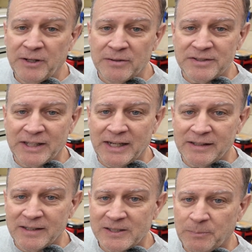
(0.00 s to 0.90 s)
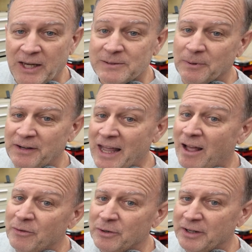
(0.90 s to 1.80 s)
feeders again at this space, but
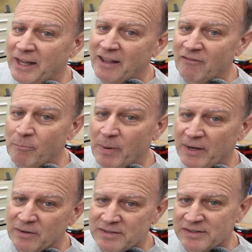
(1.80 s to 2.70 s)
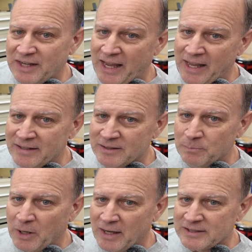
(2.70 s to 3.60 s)
now they're gonna have better stands
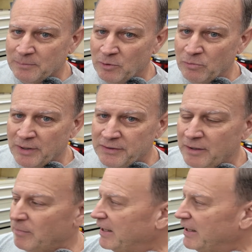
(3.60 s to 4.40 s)
possible with them.